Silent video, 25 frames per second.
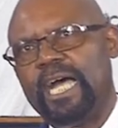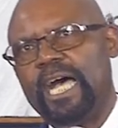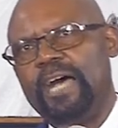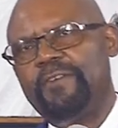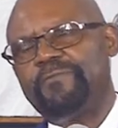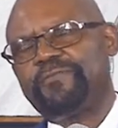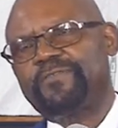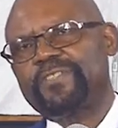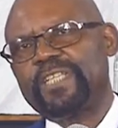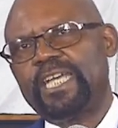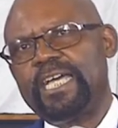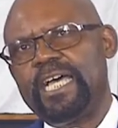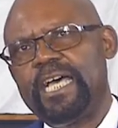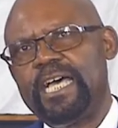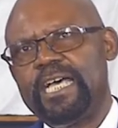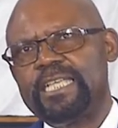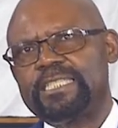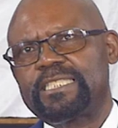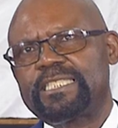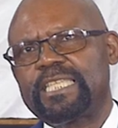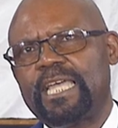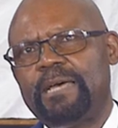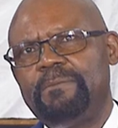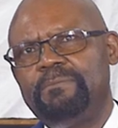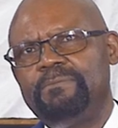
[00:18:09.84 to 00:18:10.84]

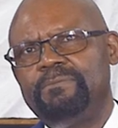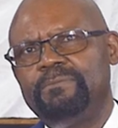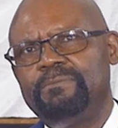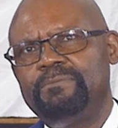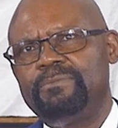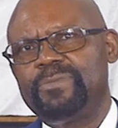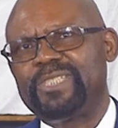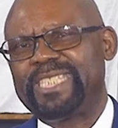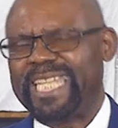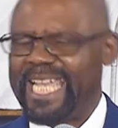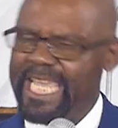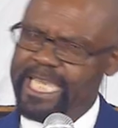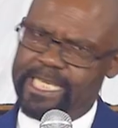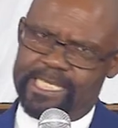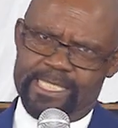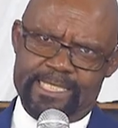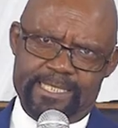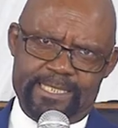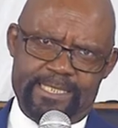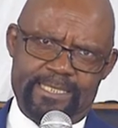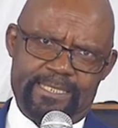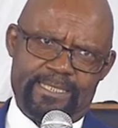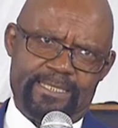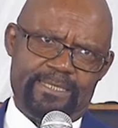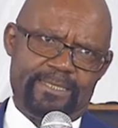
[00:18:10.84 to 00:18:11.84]
After some
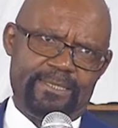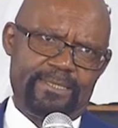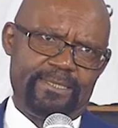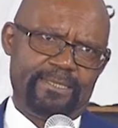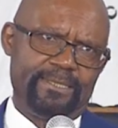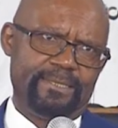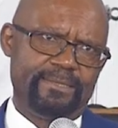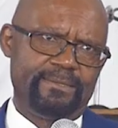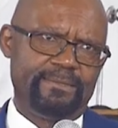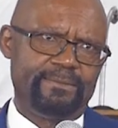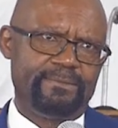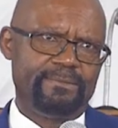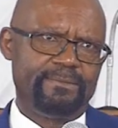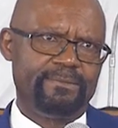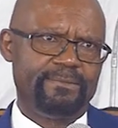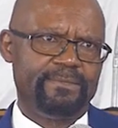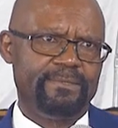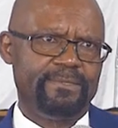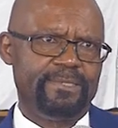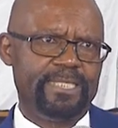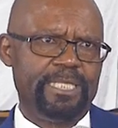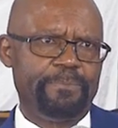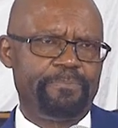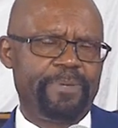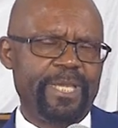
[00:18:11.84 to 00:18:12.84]
days,
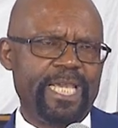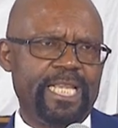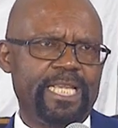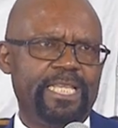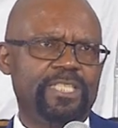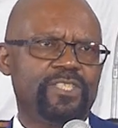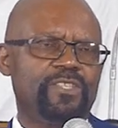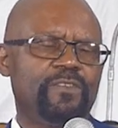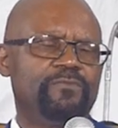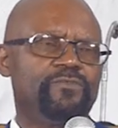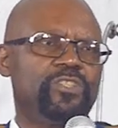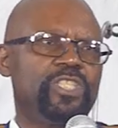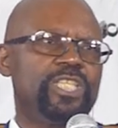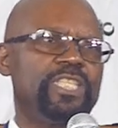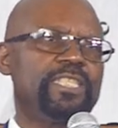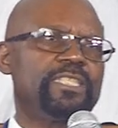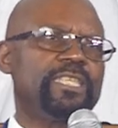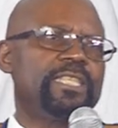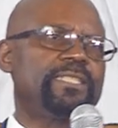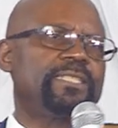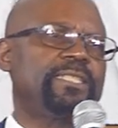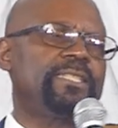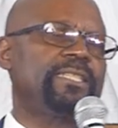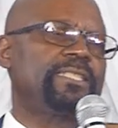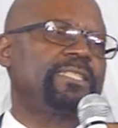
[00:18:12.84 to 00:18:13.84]
the parents of
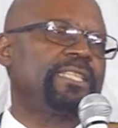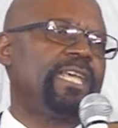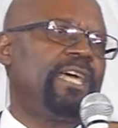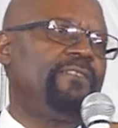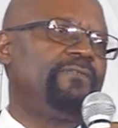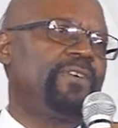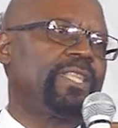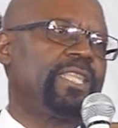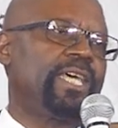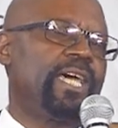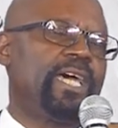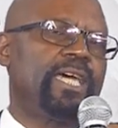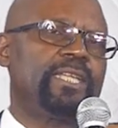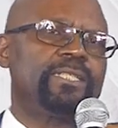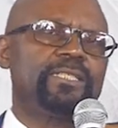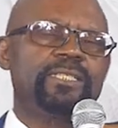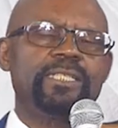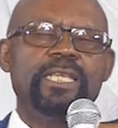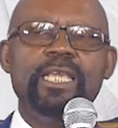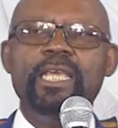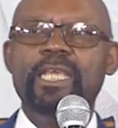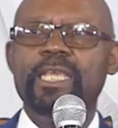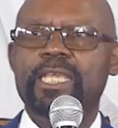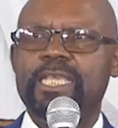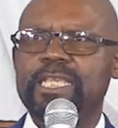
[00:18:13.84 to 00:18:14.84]
Jesus discover
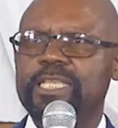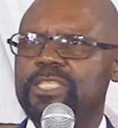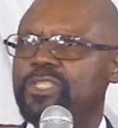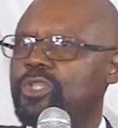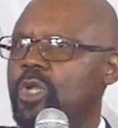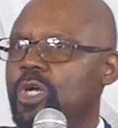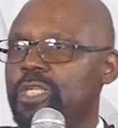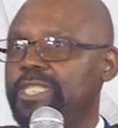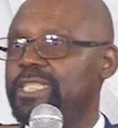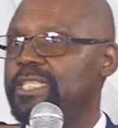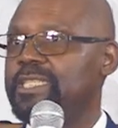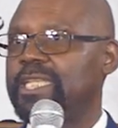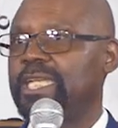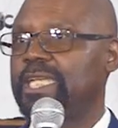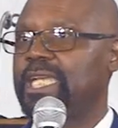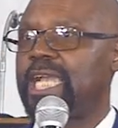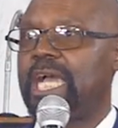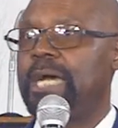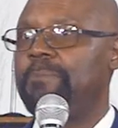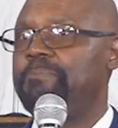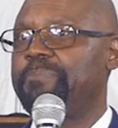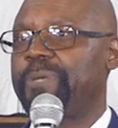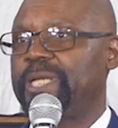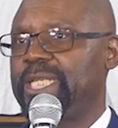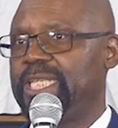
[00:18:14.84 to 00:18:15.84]
that he is not in the
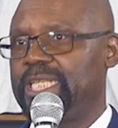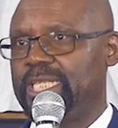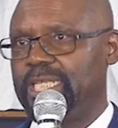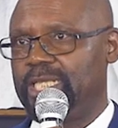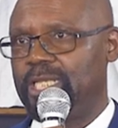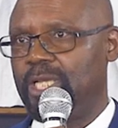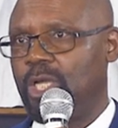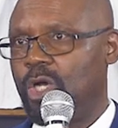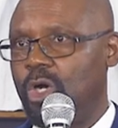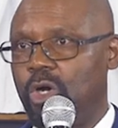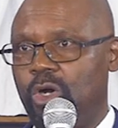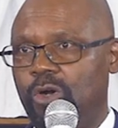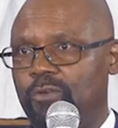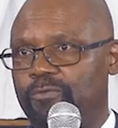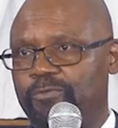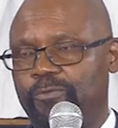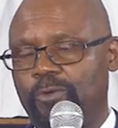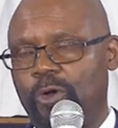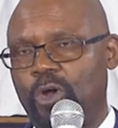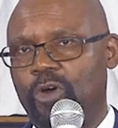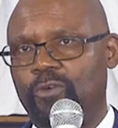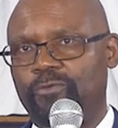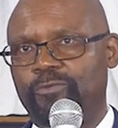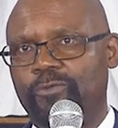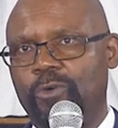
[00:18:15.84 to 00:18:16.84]
company
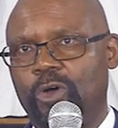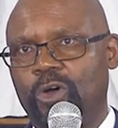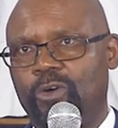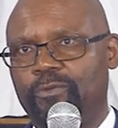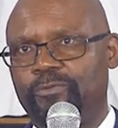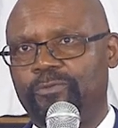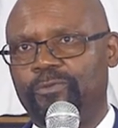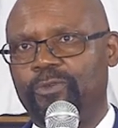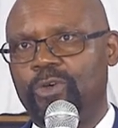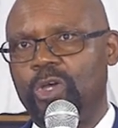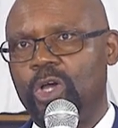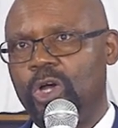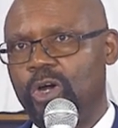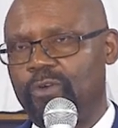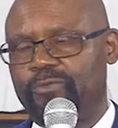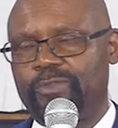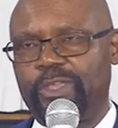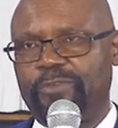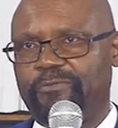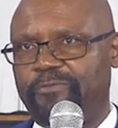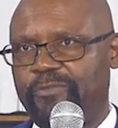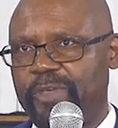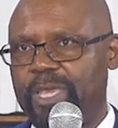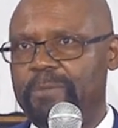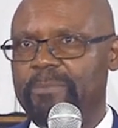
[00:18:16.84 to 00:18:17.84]
of, of, of,
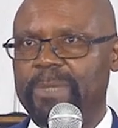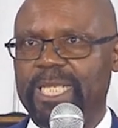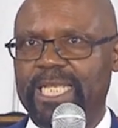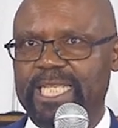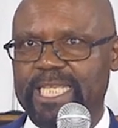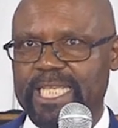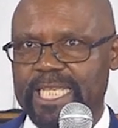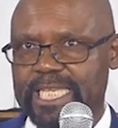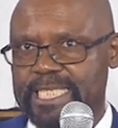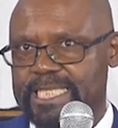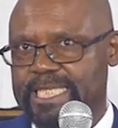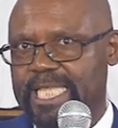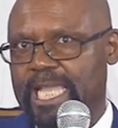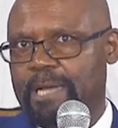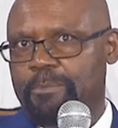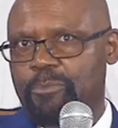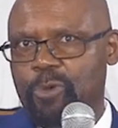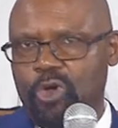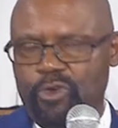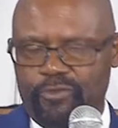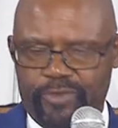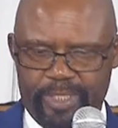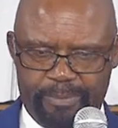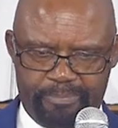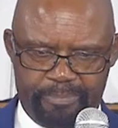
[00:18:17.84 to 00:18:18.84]
of the family as they are
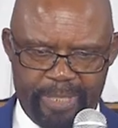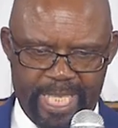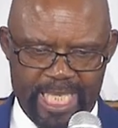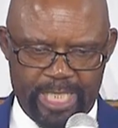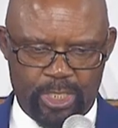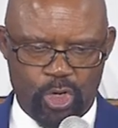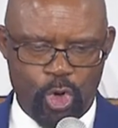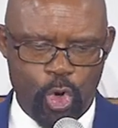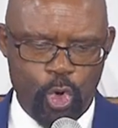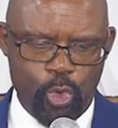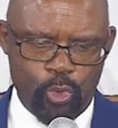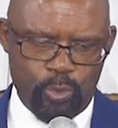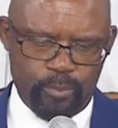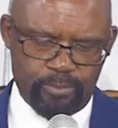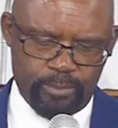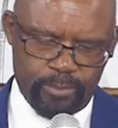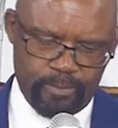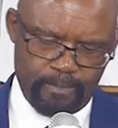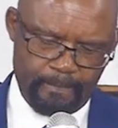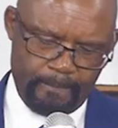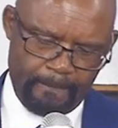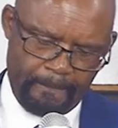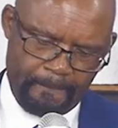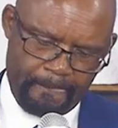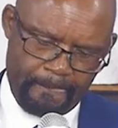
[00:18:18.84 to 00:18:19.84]
moving back home.